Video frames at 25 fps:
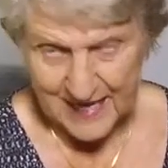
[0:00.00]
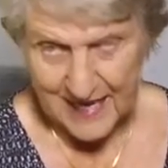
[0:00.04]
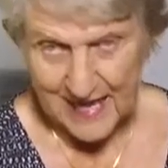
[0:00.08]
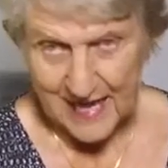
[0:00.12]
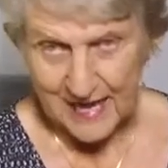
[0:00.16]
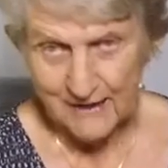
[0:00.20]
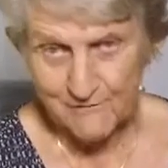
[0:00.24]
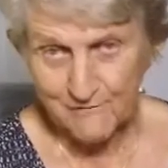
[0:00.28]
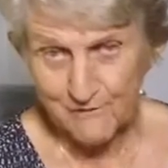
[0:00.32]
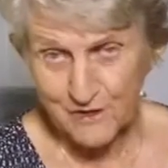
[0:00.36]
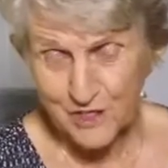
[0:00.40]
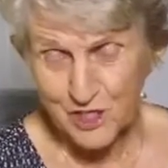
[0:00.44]

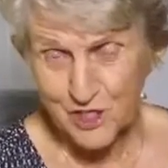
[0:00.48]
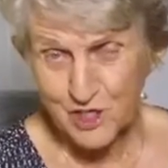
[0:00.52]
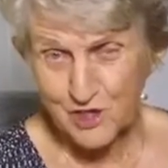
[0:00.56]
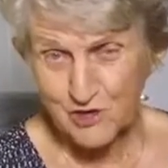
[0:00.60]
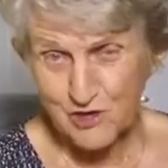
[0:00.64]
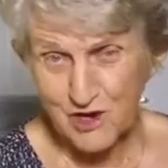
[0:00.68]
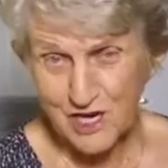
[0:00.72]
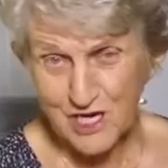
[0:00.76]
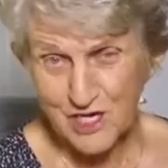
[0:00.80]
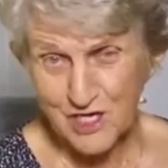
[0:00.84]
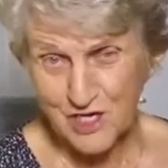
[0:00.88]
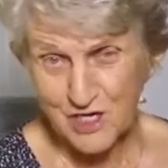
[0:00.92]

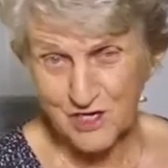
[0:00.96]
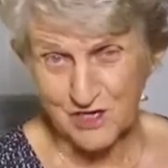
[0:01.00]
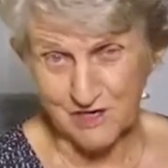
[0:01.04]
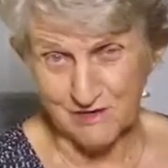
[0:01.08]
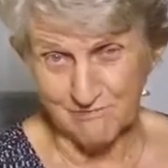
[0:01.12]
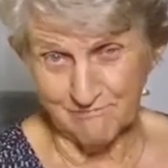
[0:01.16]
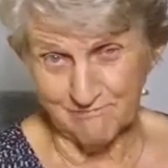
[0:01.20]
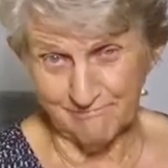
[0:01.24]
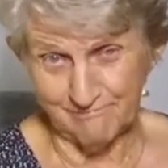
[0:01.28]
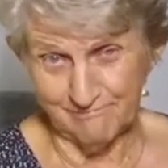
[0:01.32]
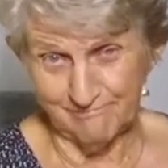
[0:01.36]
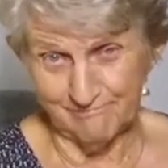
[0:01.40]
Frustration
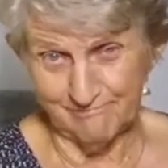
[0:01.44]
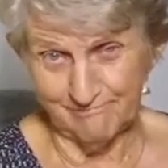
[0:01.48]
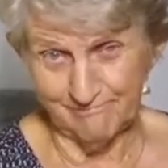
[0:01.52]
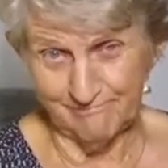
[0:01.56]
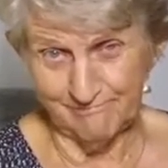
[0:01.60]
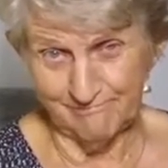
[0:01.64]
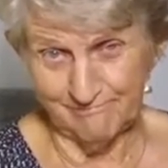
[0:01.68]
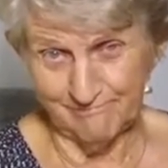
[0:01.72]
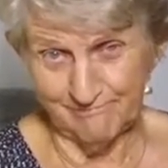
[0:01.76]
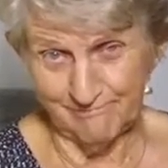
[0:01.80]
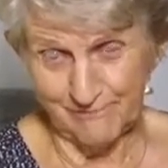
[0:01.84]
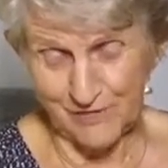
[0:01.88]

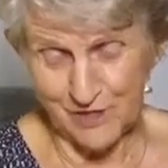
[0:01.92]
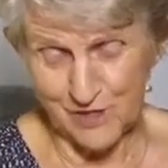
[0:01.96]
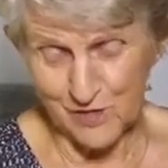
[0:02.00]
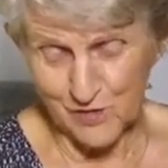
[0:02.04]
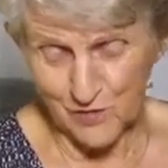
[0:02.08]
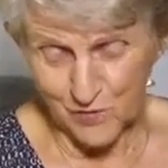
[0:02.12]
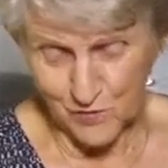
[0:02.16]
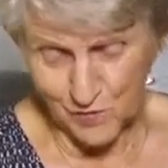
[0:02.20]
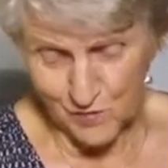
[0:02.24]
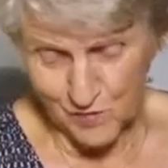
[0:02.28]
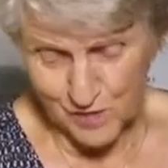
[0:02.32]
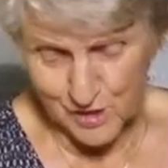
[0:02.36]
is
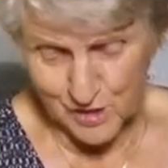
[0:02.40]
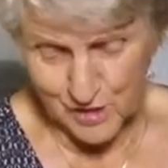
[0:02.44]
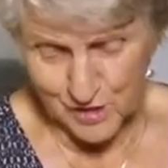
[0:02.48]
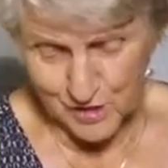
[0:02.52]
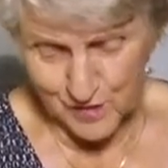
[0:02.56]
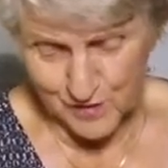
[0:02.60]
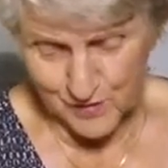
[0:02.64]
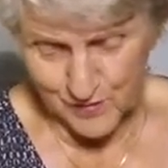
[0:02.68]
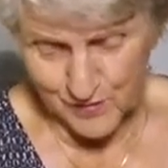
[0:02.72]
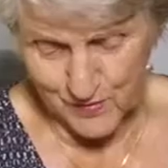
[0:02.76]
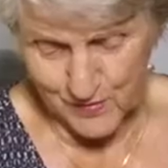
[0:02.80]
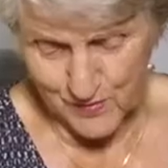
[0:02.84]

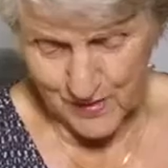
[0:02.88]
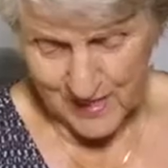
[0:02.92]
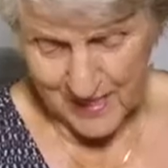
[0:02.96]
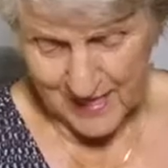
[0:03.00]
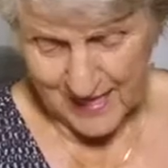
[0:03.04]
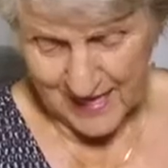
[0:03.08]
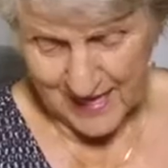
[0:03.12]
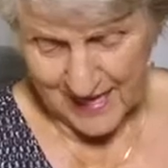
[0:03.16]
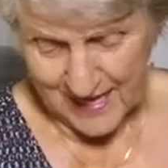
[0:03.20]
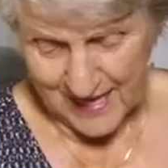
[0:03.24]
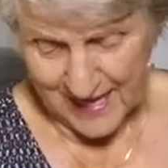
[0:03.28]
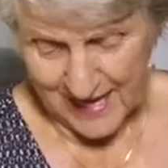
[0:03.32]
also
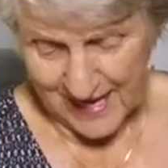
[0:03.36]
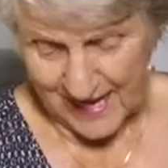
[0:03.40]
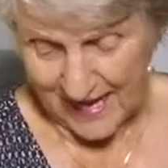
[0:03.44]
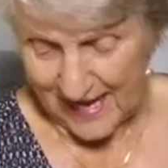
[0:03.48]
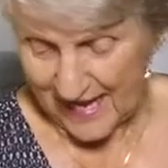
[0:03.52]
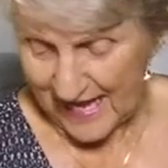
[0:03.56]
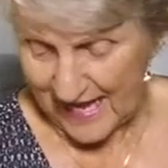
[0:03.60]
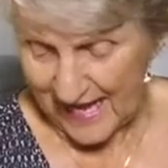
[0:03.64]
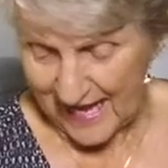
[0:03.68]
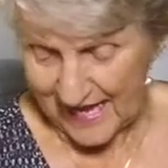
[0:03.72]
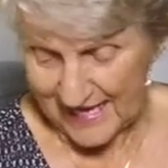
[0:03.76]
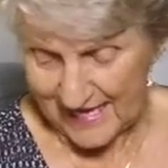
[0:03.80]

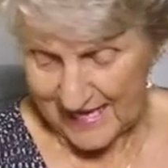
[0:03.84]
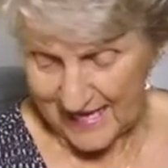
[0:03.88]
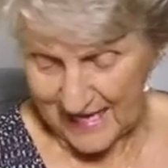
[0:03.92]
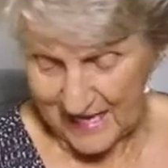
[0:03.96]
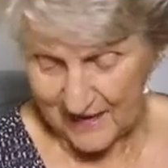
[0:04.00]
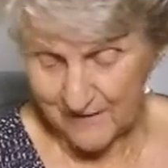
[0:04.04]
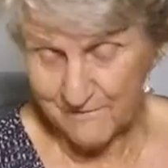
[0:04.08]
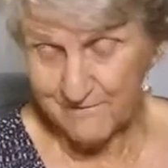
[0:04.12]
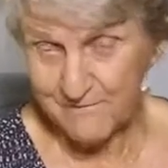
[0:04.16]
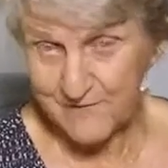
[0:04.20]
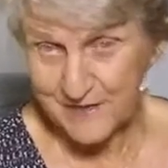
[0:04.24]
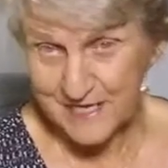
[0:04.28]
an
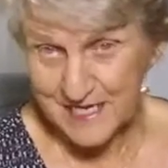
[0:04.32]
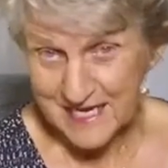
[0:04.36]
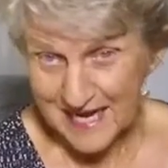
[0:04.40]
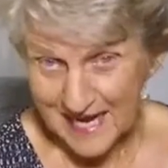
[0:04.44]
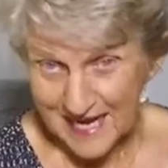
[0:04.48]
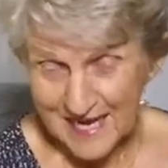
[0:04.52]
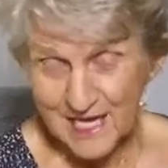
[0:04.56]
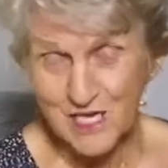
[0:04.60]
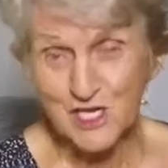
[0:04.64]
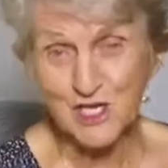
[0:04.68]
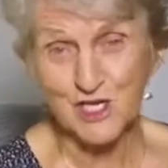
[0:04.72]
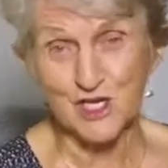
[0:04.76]

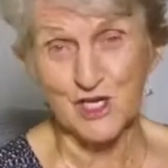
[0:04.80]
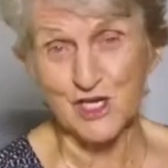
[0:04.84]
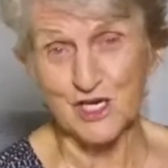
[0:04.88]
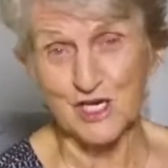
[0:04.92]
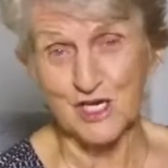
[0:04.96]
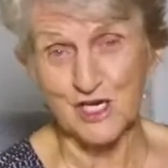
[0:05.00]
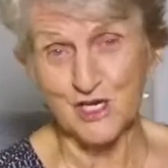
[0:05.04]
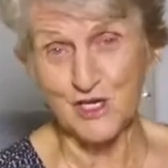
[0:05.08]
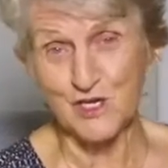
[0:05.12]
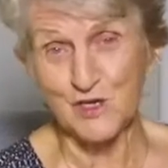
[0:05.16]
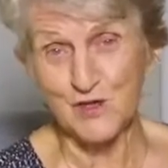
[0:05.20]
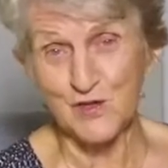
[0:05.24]

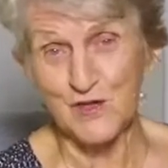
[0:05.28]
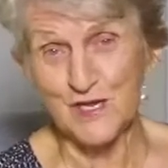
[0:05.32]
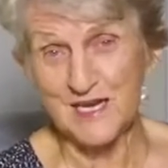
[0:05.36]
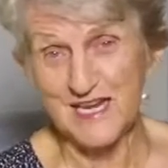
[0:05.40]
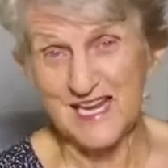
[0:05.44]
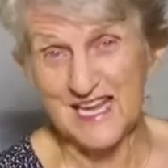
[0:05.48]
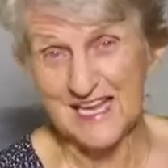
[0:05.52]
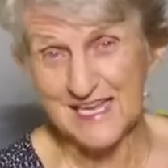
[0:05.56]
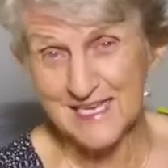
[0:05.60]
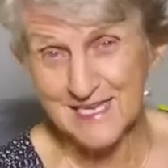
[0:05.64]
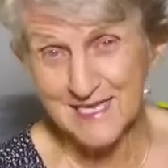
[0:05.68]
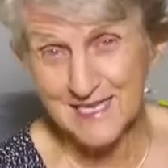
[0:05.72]
invitation to the
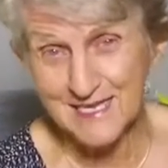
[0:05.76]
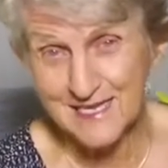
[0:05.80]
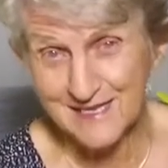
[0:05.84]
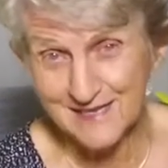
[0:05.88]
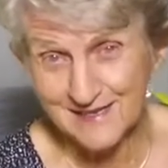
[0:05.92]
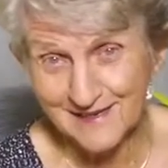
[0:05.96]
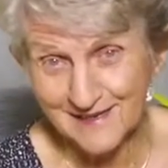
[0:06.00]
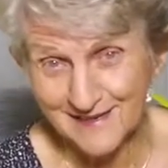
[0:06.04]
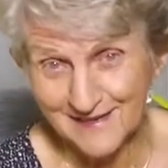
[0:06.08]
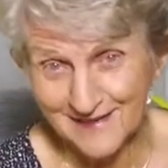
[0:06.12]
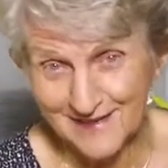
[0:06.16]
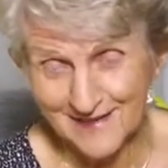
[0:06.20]
next
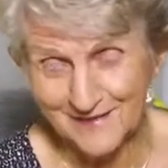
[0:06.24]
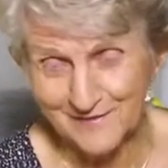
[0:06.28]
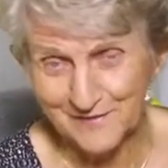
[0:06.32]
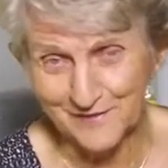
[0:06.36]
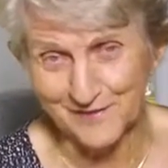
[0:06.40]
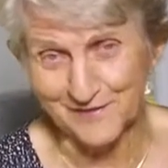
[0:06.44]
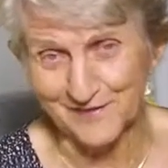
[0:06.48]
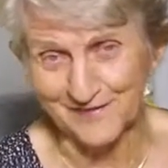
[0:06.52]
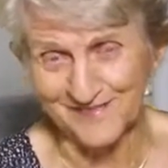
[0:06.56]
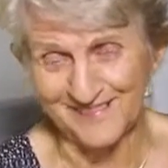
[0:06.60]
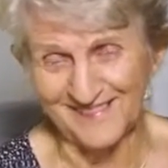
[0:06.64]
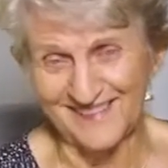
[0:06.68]

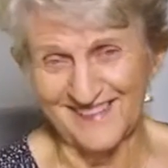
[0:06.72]
level.